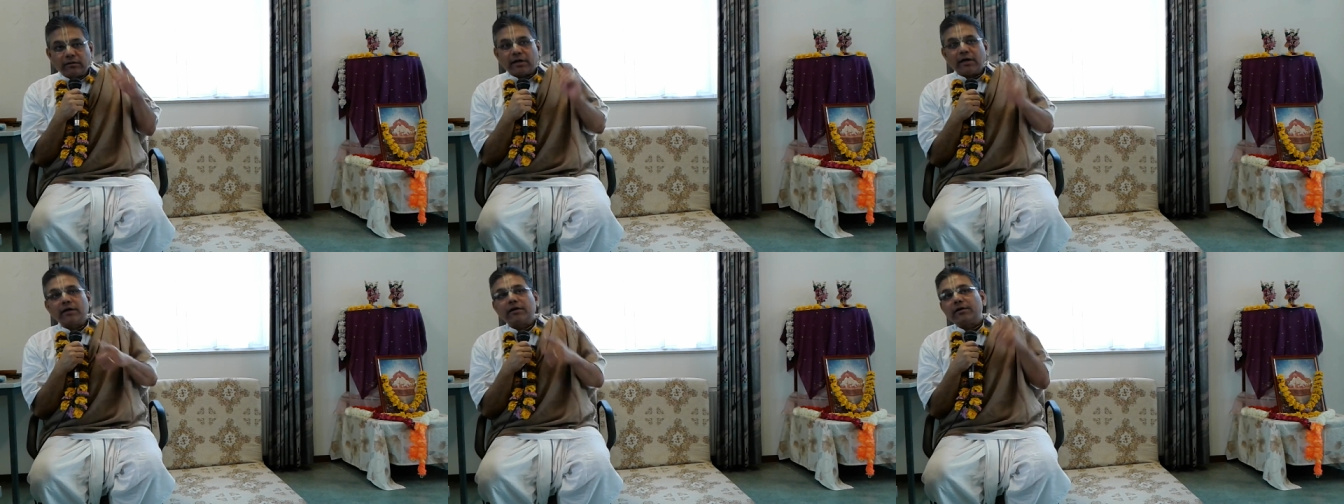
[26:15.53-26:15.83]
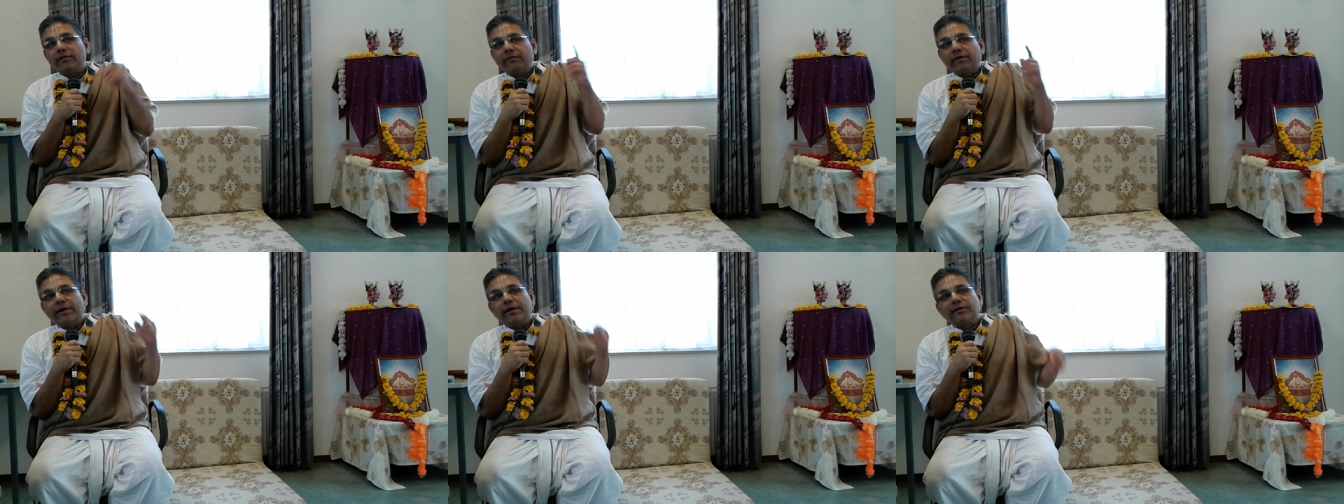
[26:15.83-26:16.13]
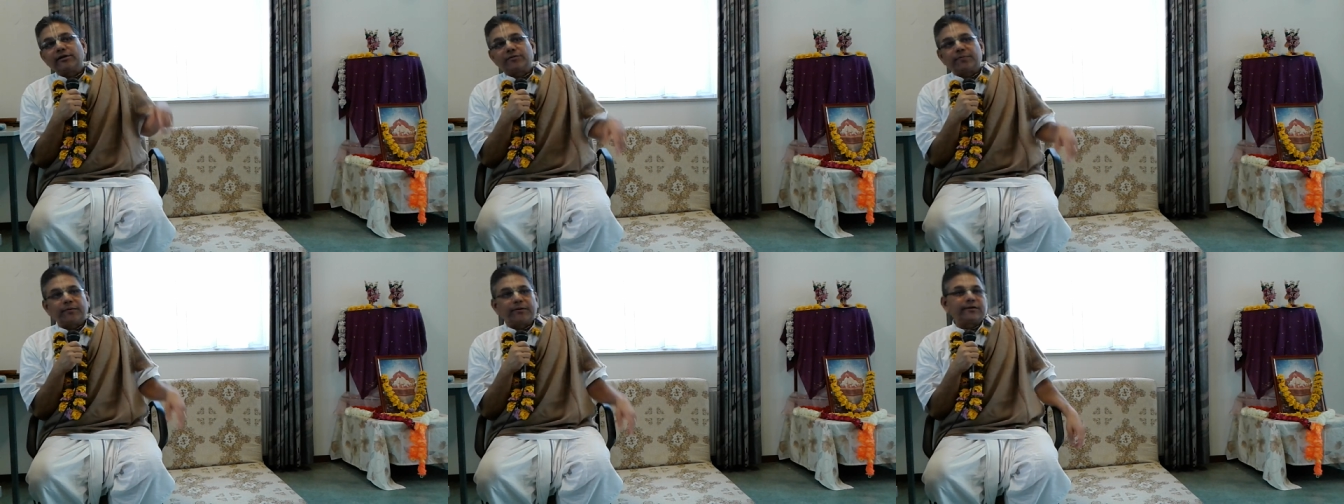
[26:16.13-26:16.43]
cultivating
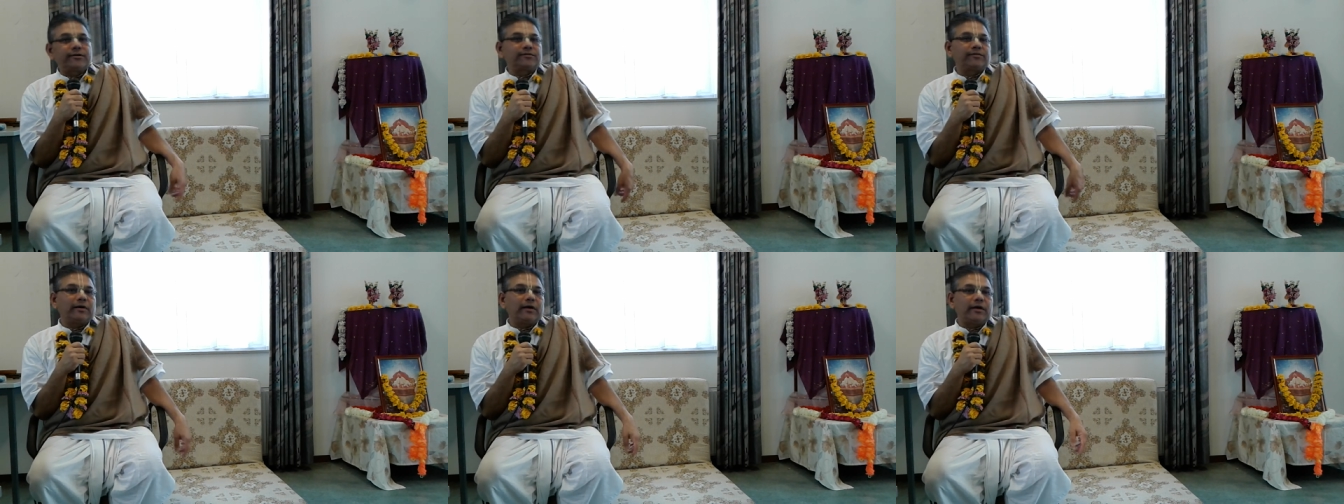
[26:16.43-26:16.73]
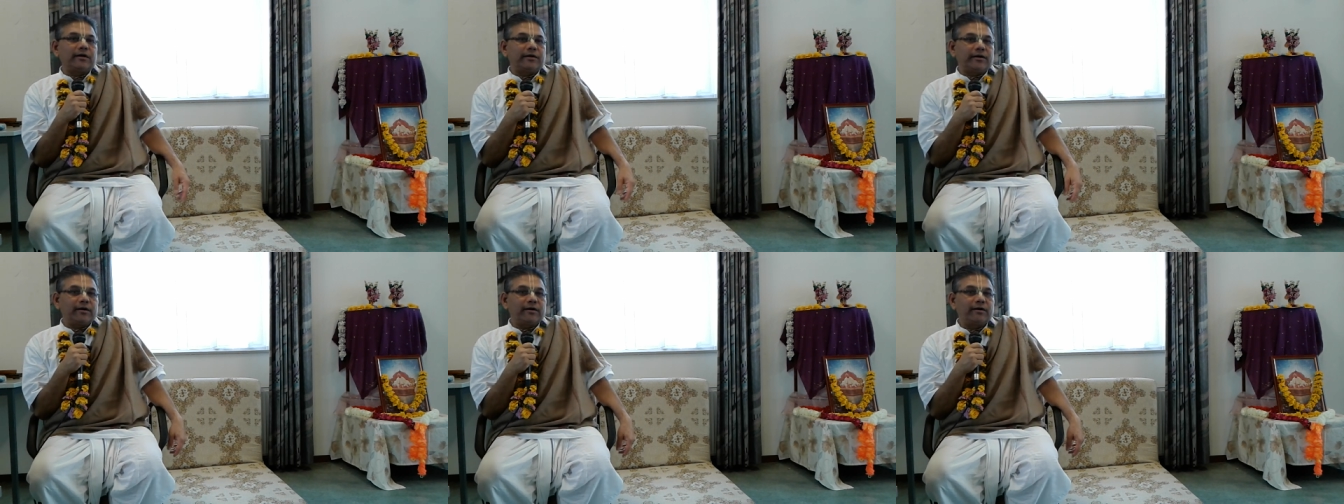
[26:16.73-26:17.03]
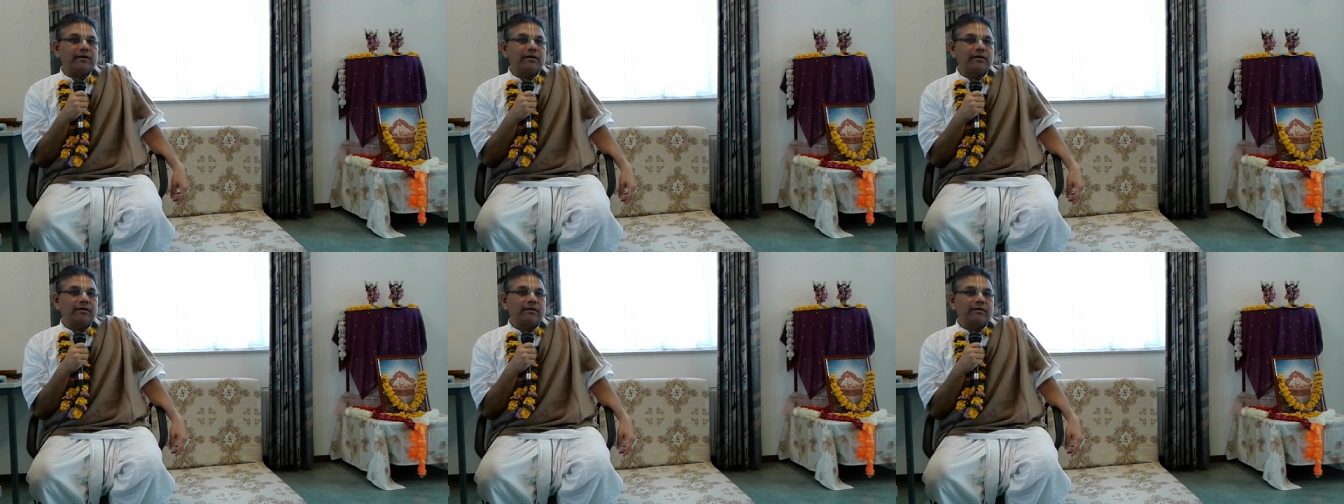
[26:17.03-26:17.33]
spirituality,